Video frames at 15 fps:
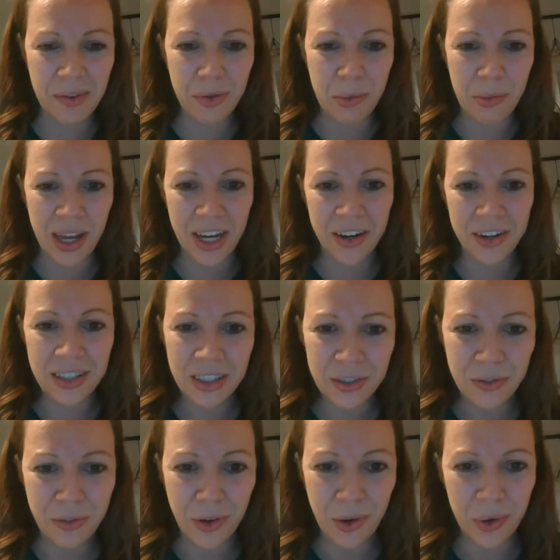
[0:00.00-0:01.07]
of the
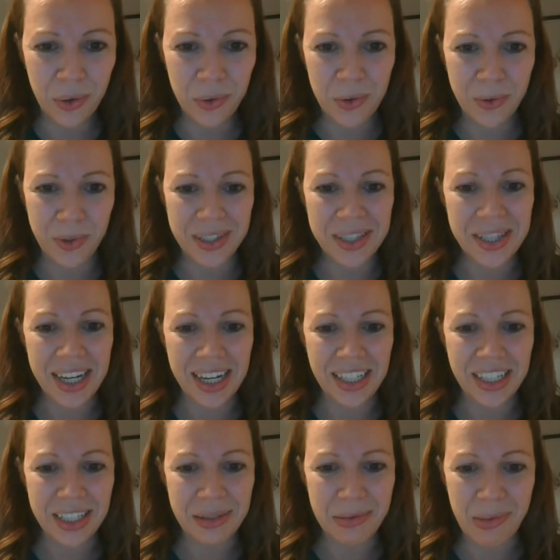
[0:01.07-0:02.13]
MyHeritage photo tools that I
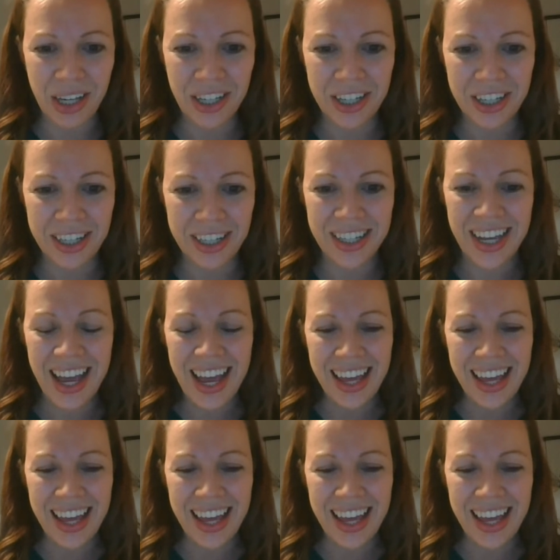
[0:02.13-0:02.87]
just mentioned.